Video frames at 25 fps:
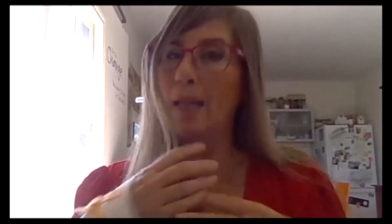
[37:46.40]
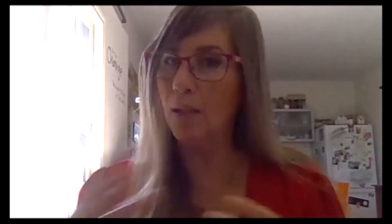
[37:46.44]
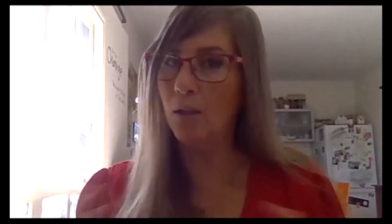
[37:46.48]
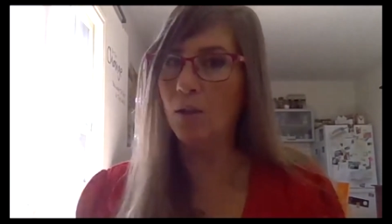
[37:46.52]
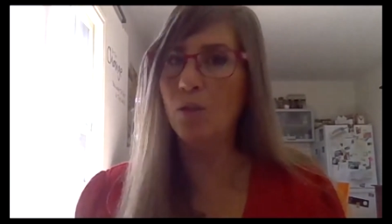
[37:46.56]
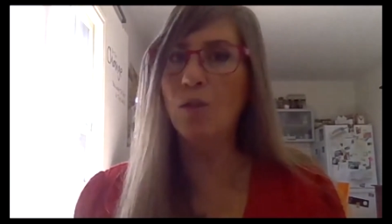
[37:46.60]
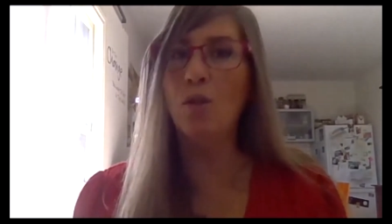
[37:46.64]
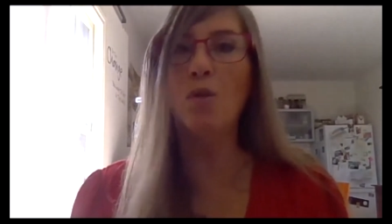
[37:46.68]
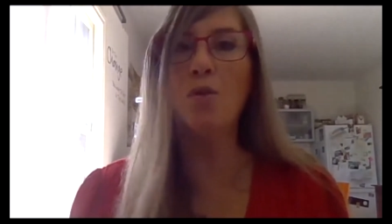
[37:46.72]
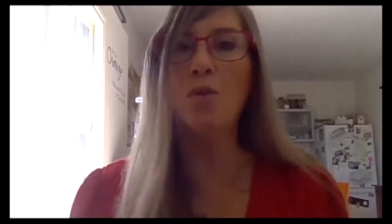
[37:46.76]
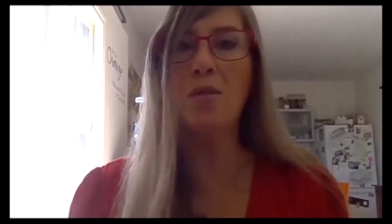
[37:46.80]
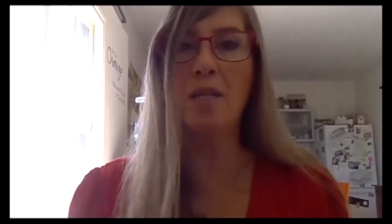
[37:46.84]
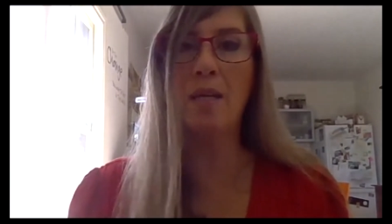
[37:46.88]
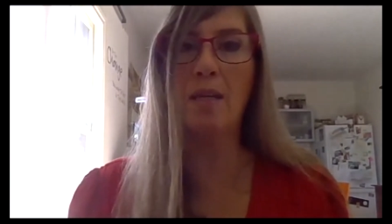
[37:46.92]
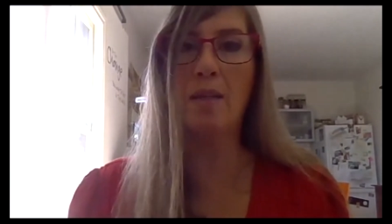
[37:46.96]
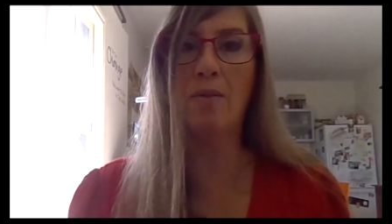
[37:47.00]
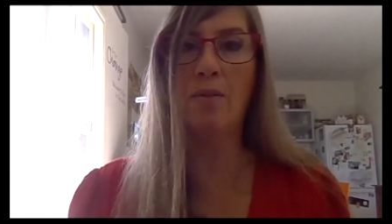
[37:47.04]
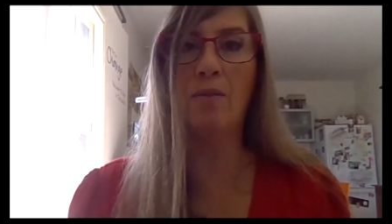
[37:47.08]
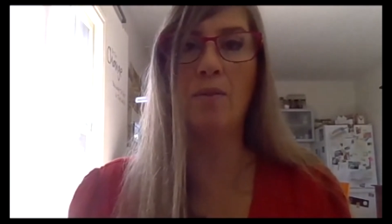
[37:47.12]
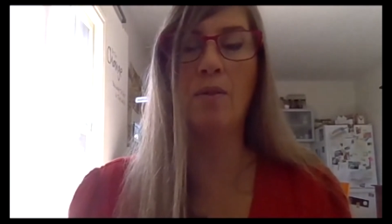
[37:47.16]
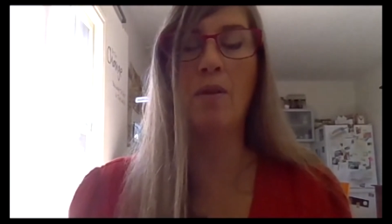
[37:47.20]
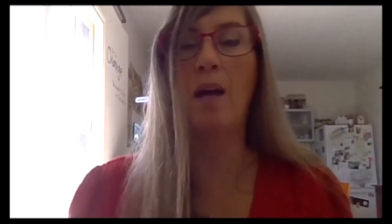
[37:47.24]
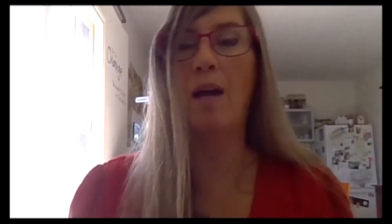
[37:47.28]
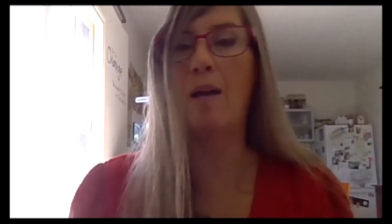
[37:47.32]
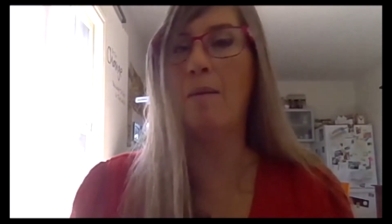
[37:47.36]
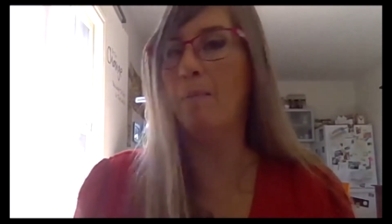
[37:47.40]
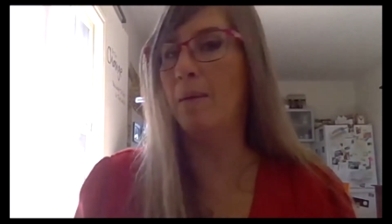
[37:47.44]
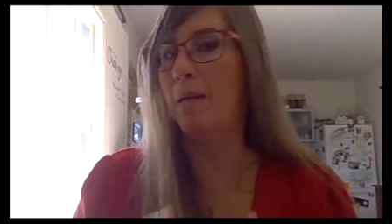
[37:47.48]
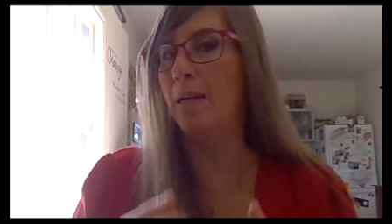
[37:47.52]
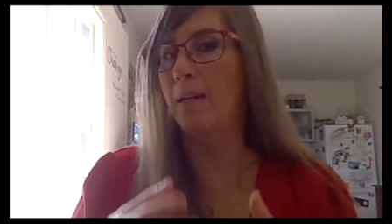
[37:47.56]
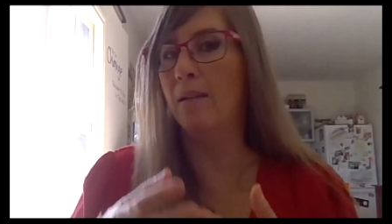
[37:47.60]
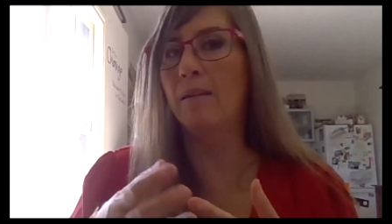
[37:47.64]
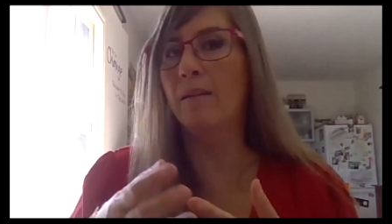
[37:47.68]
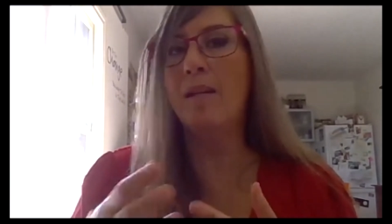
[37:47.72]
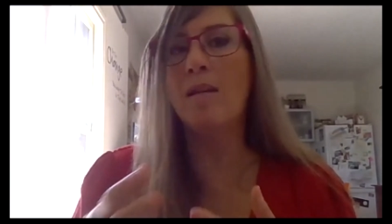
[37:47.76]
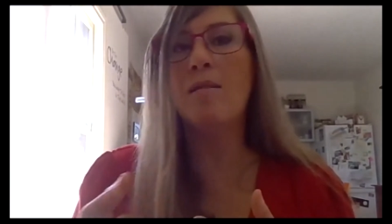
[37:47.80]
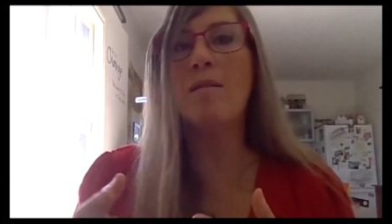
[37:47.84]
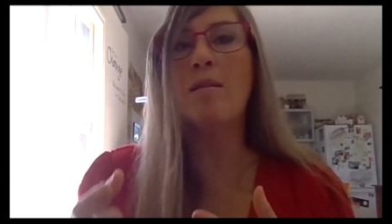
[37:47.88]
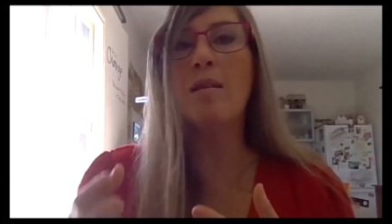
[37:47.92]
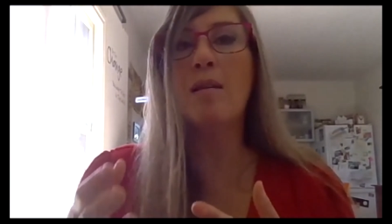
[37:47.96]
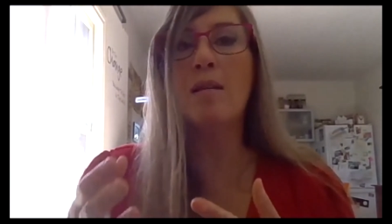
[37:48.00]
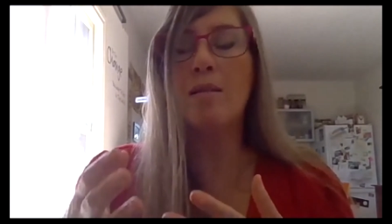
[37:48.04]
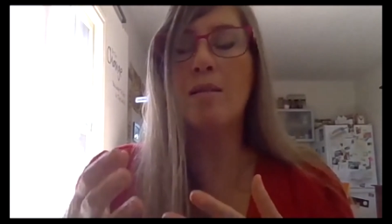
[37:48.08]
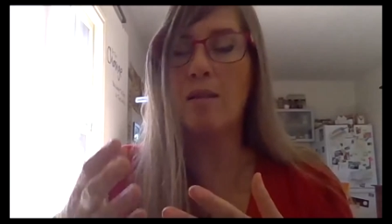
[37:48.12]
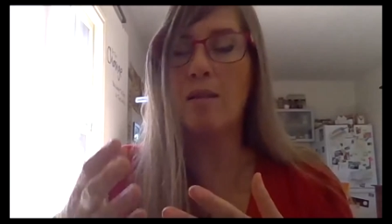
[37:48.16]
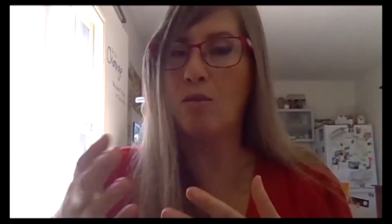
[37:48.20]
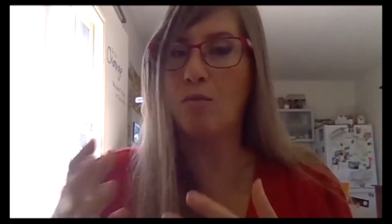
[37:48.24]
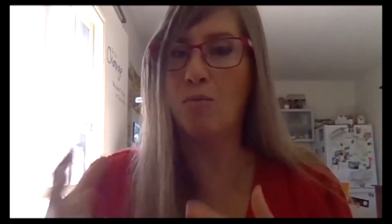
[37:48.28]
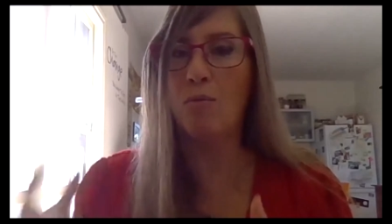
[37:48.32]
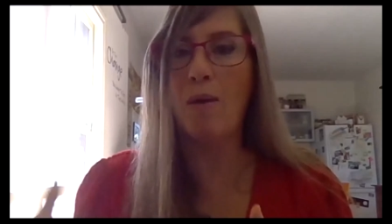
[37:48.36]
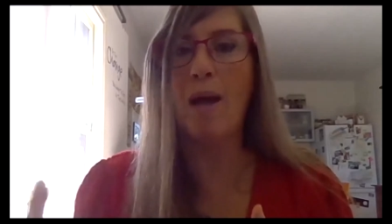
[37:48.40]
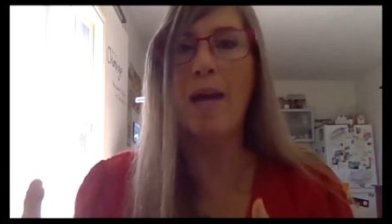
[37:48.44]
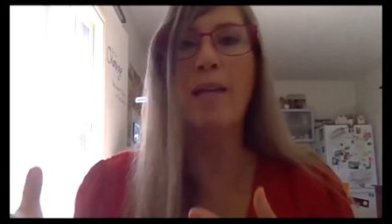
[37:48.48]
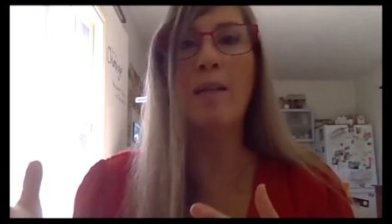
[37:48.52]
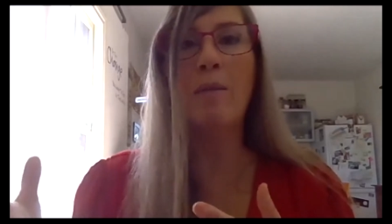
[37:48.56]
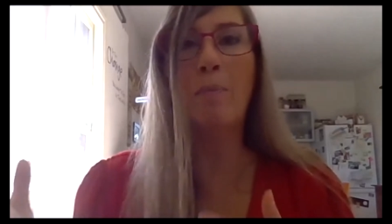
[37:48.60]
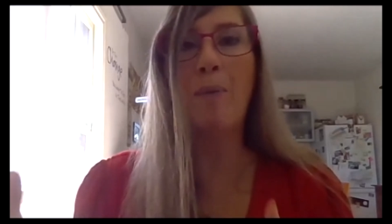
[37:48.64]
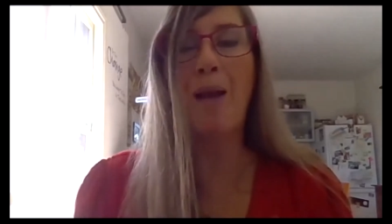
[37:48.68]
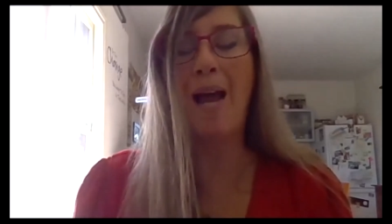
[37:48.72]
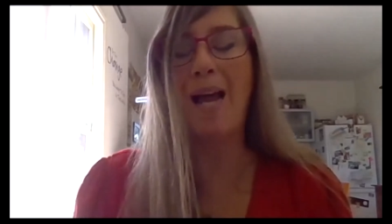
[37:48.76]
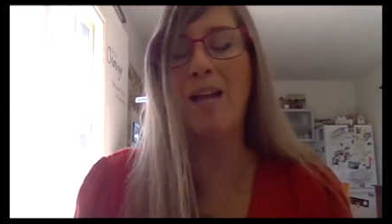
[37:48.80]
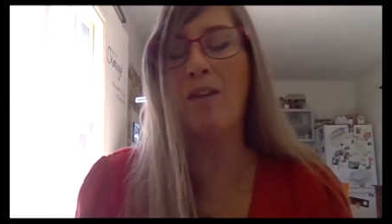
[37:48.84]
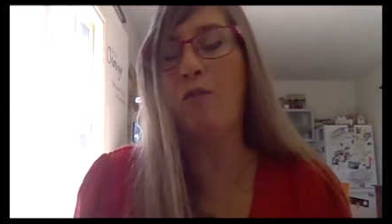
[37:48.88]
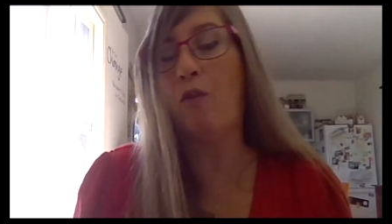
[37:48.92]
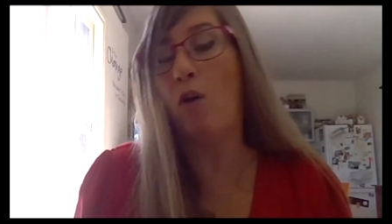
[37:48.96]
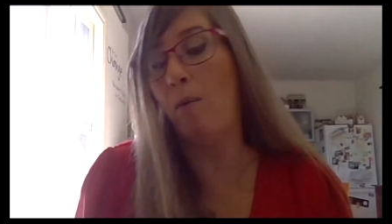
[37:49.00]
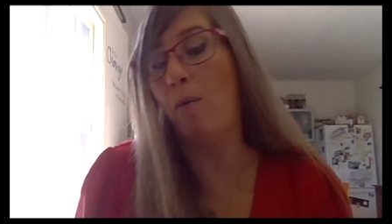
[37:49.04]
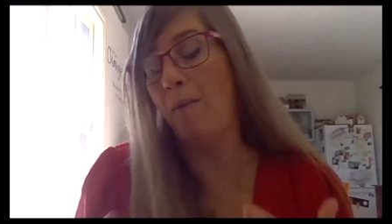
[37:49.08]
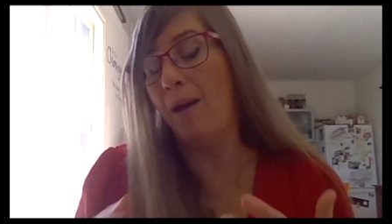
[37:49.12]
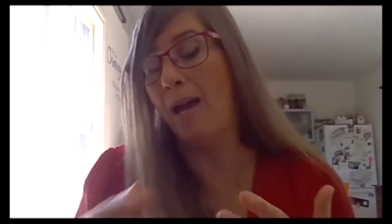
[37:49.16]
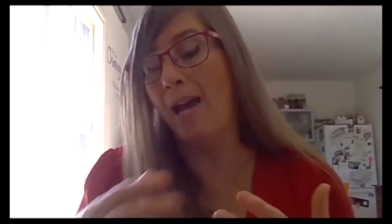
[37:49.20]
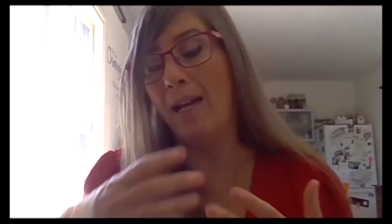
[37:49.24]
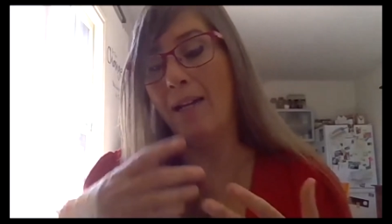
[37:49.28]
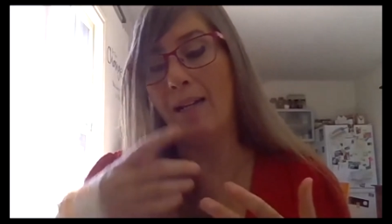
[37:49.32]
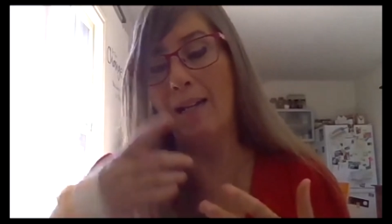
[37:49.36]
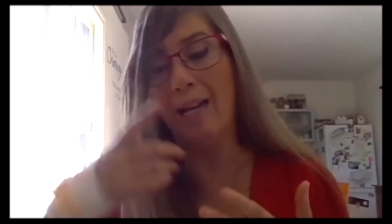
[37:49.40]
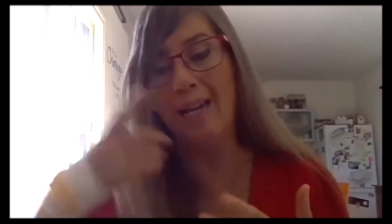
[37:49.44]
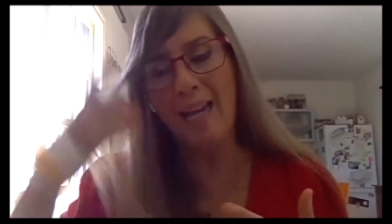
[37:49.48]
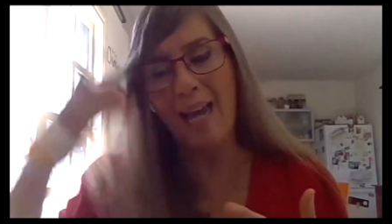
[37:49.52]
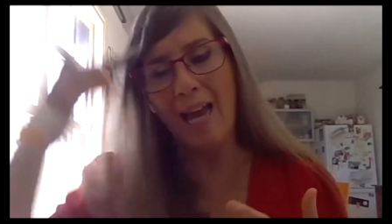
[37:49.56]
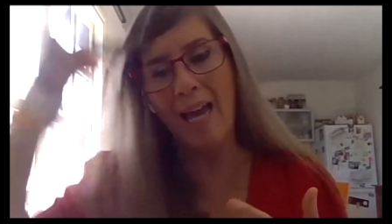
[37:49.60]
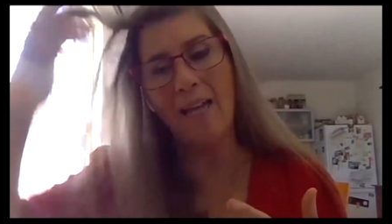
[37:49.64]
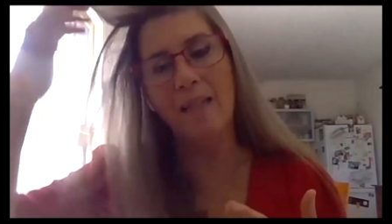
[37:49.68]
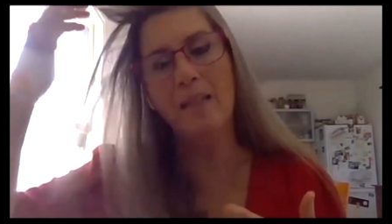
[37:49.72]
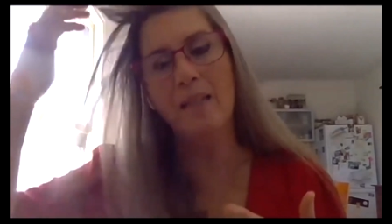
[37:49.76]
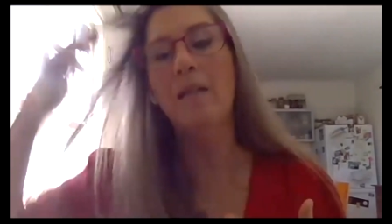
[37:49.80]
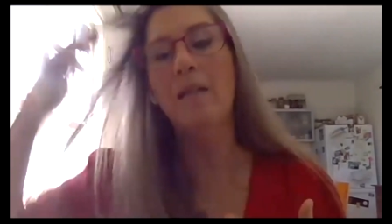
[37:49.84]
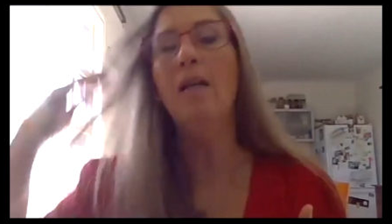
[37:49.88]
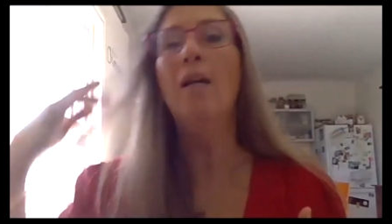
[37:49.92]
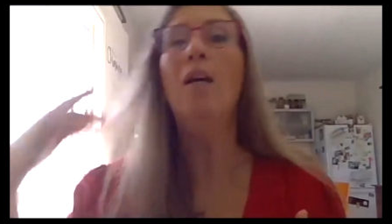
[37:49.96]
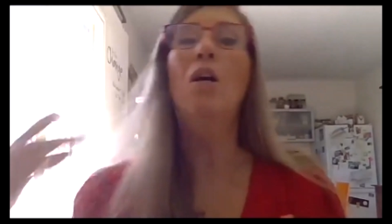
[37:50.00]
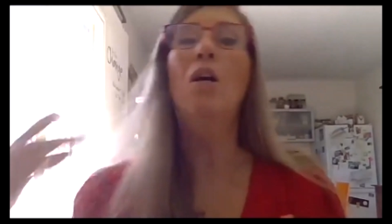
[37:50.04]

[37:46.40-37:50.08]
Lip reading: use it. I mean, this is a great platform. And again,